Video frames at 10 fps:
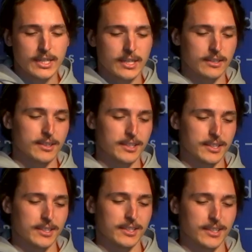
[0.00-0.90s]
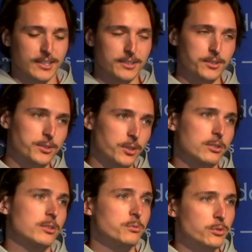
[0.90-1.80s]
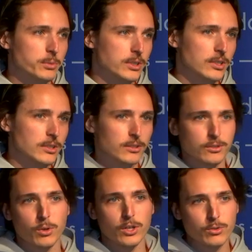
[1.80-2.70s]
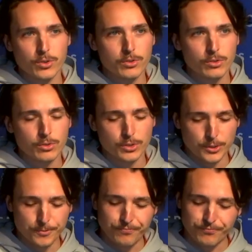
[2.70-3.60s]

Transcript: I think this talk will be quite interesting to you.